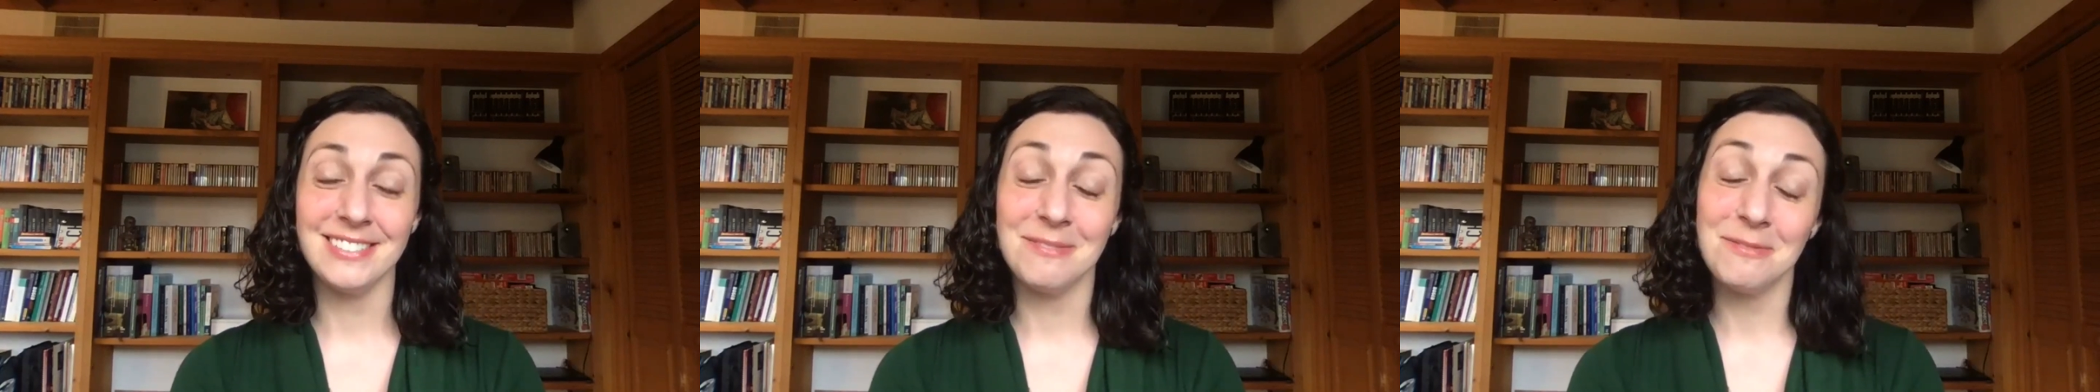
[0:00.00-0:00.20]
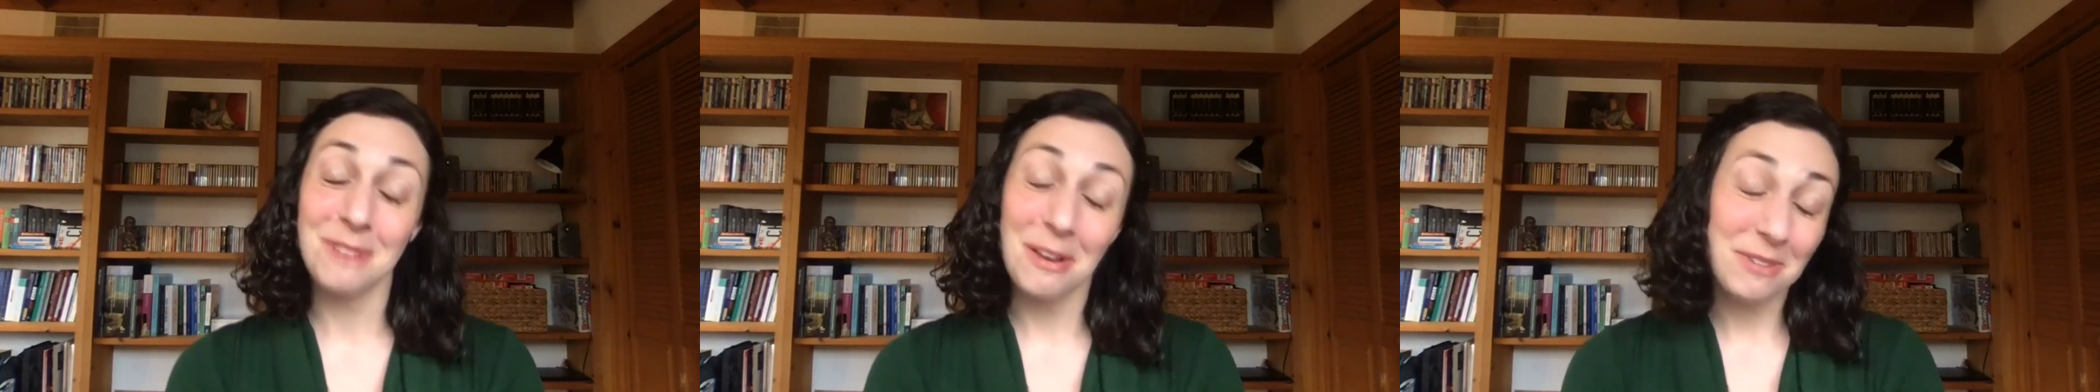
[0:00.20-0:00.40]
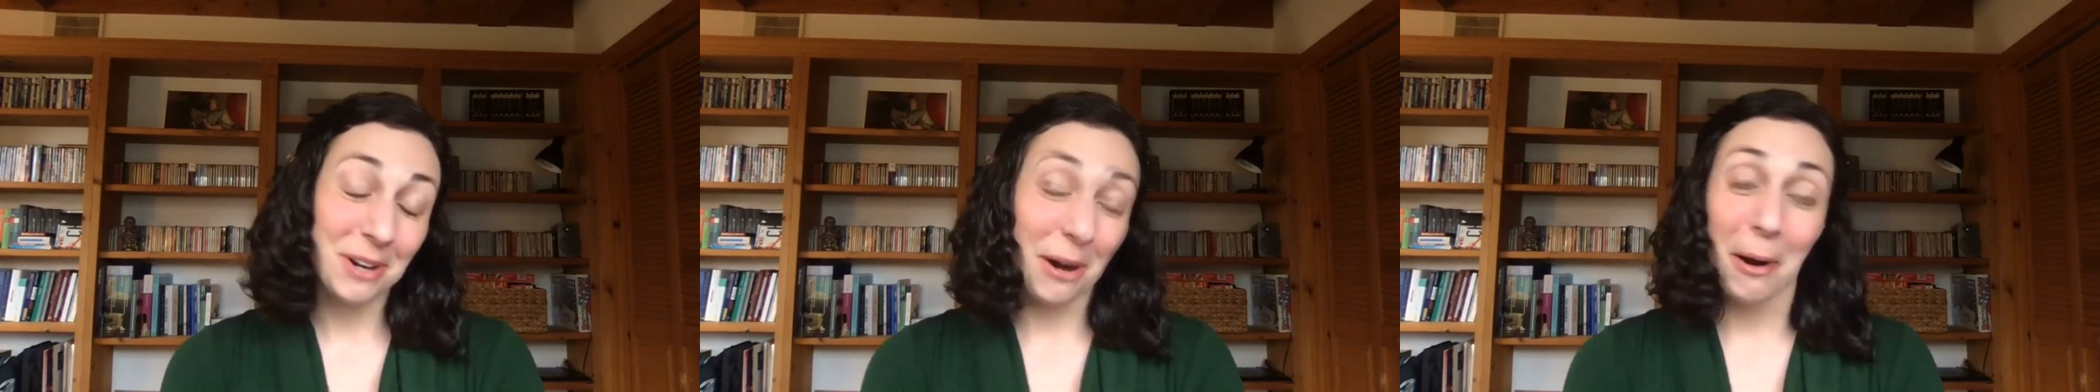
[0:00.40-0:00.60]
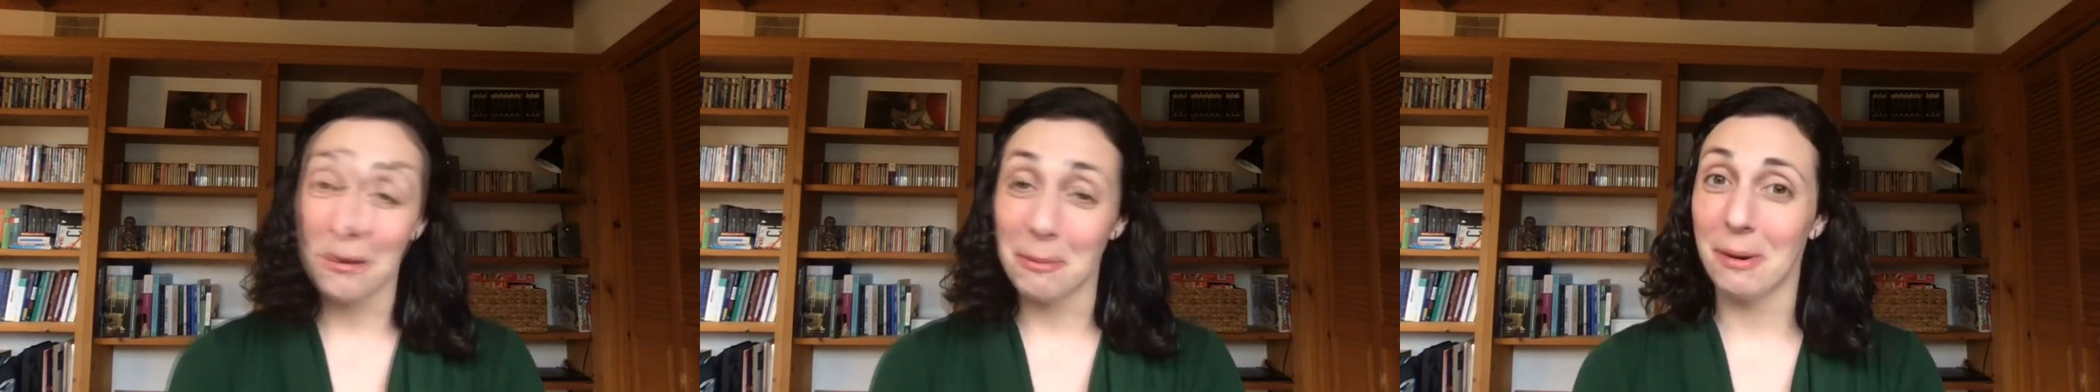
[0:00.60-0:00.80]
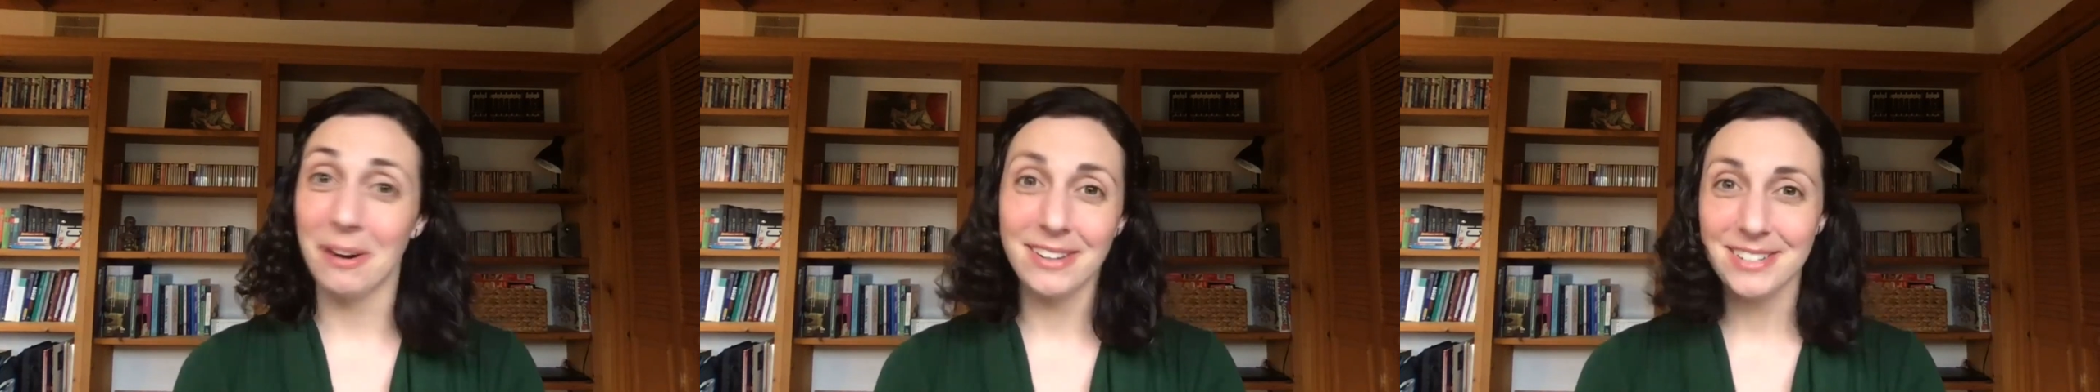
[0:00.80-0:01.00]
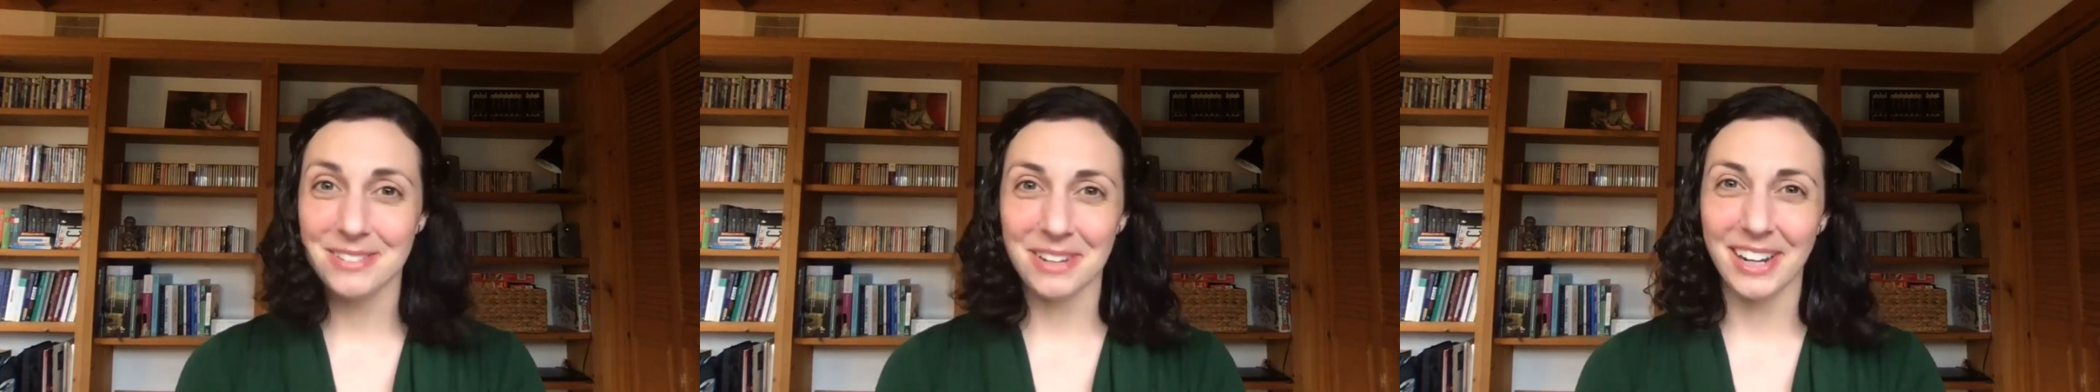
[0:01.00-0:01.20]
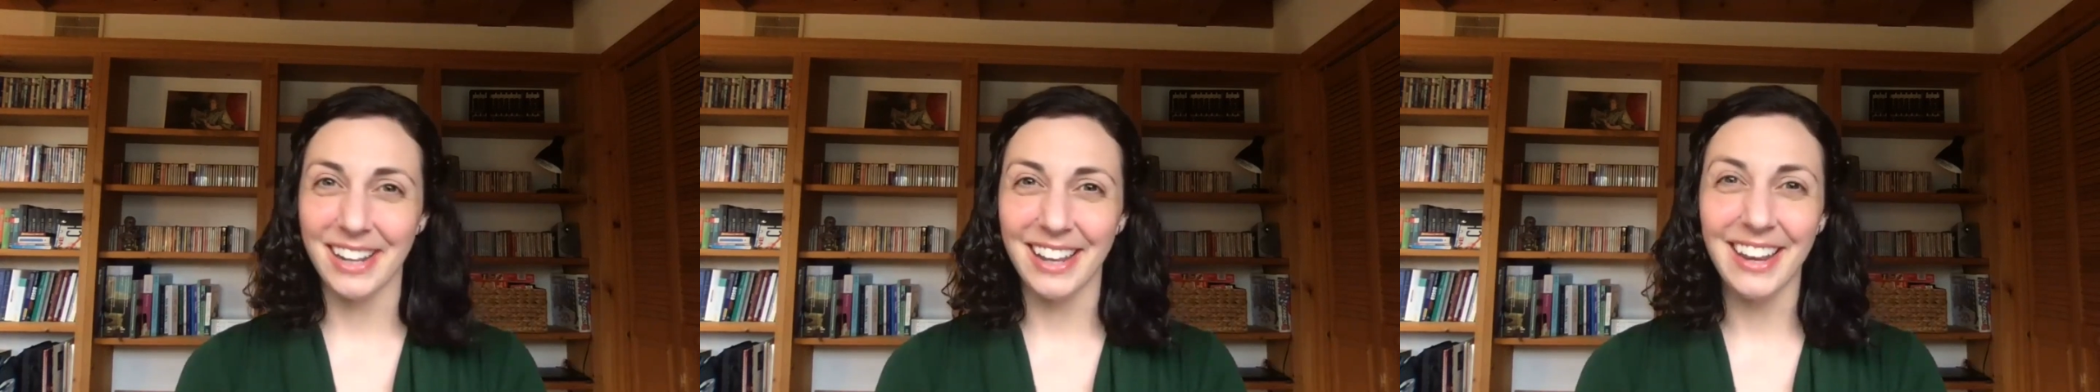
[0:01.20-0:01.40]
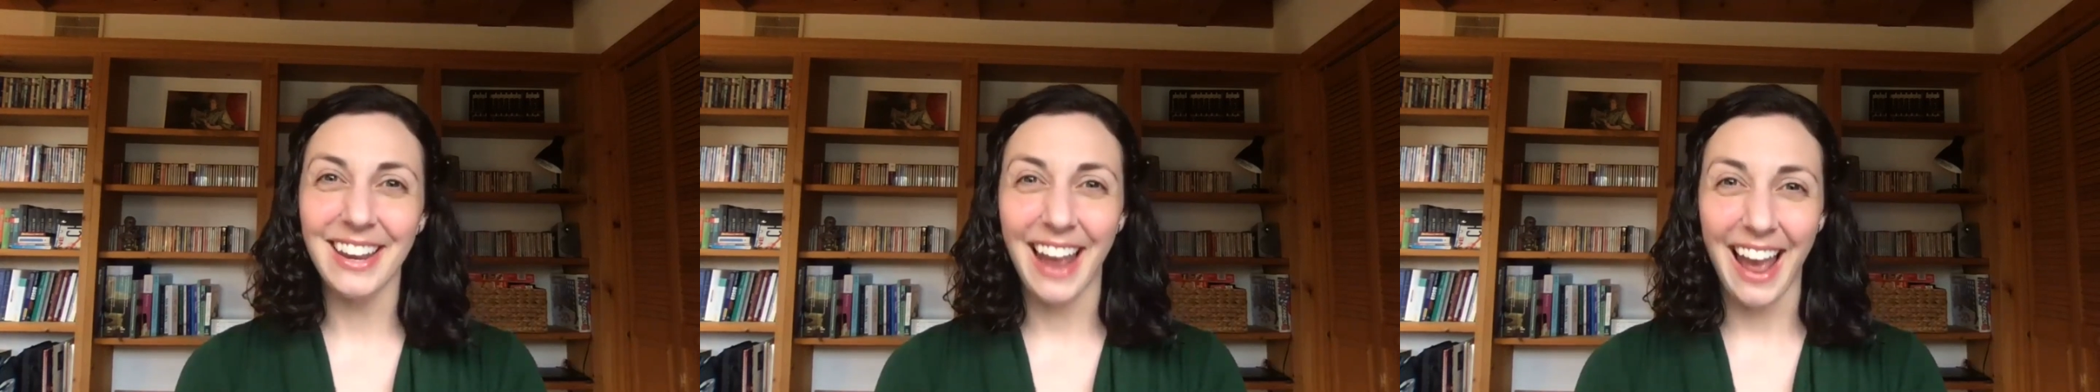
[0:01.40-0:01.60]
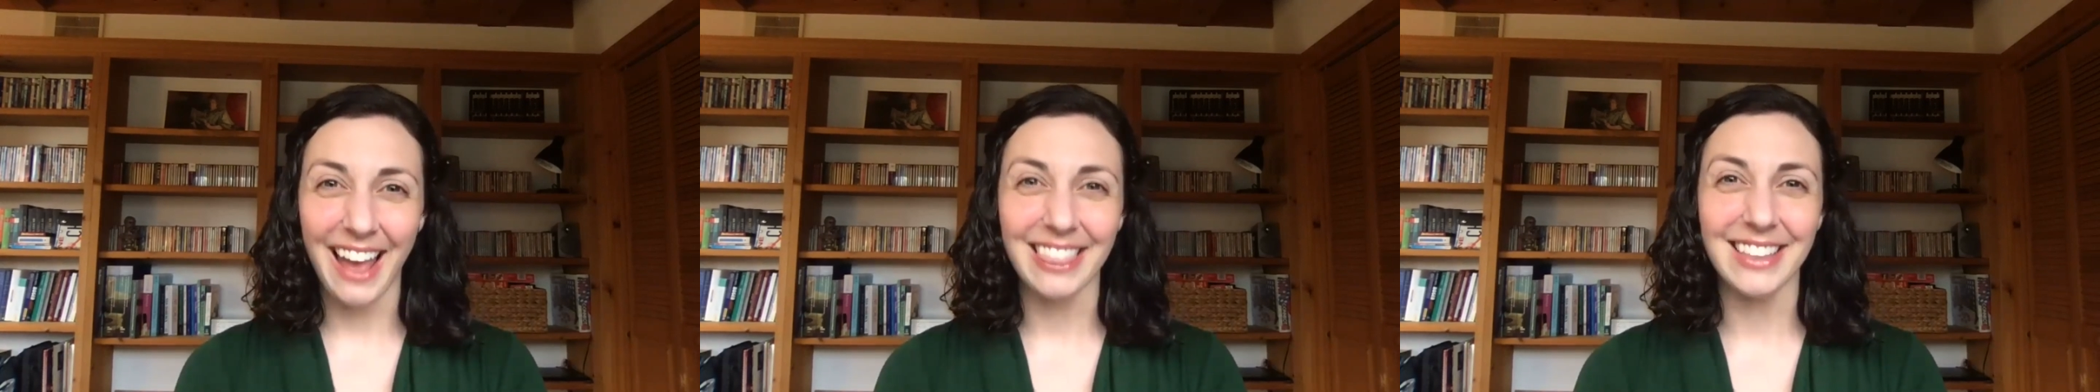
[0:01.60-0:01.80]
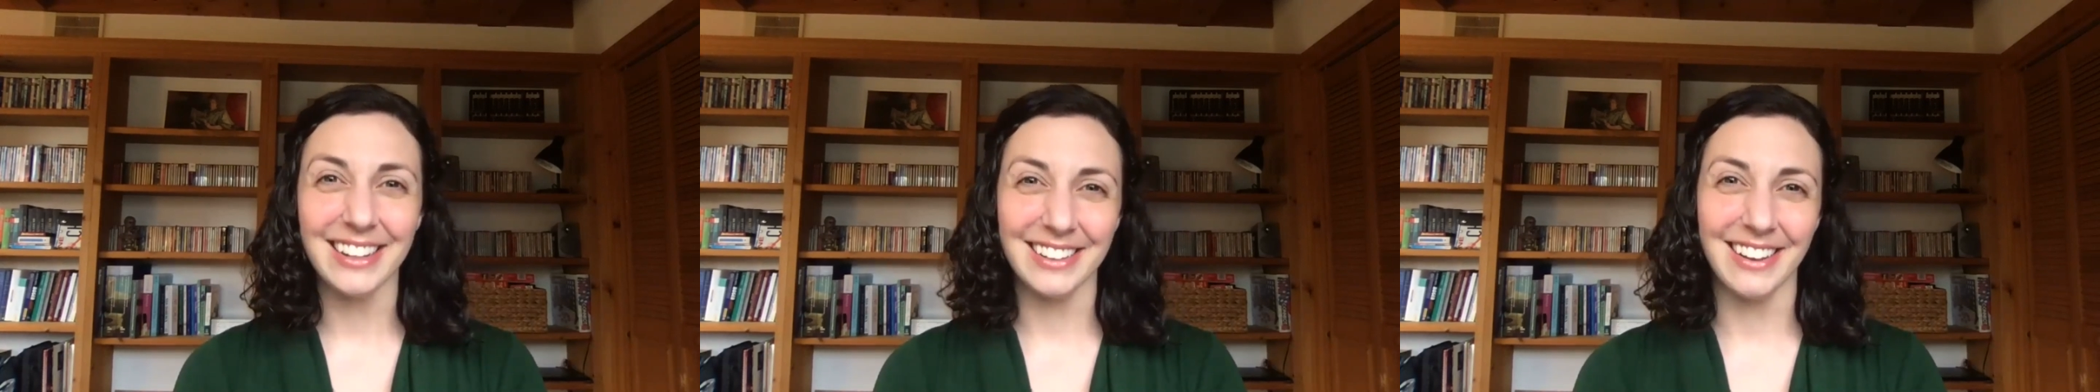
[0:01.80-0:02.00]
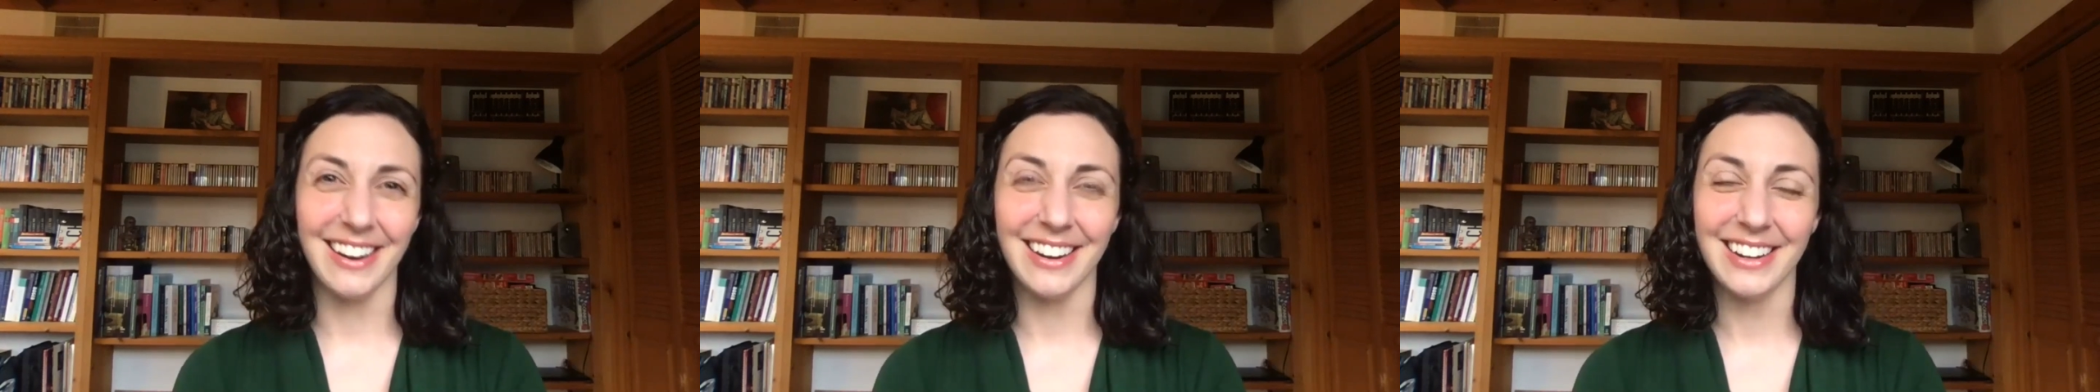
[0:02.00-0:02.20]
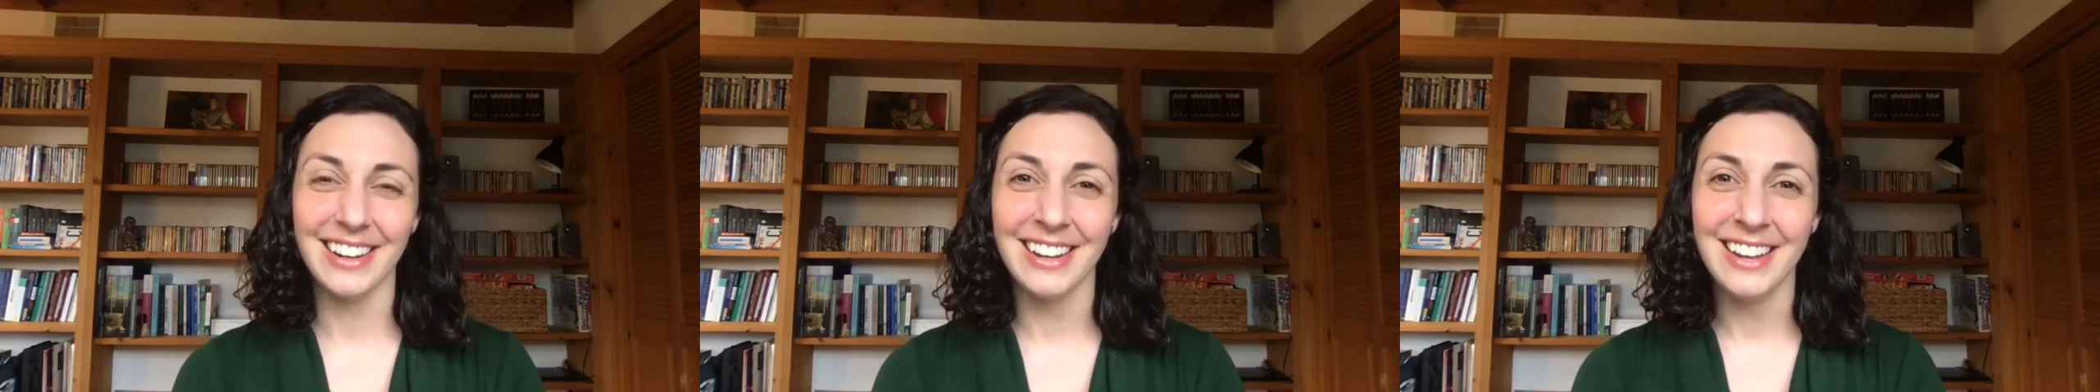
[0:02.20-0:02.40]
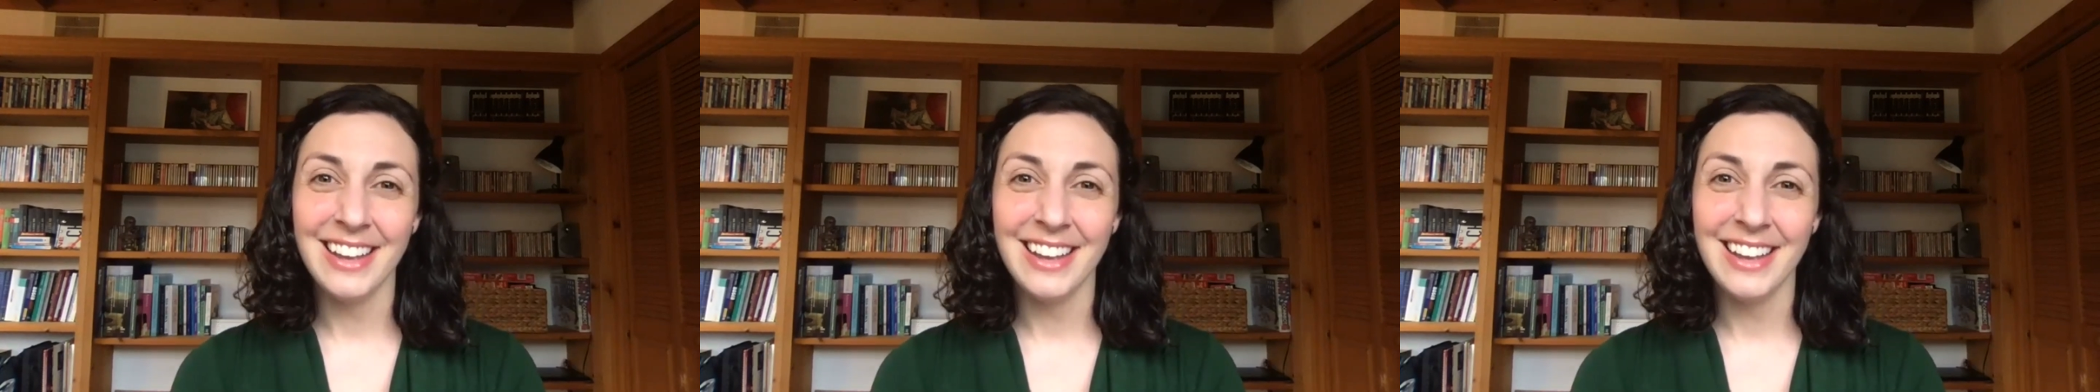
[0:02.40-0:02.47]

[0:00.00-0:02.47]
favorite artworks really, at the Clark,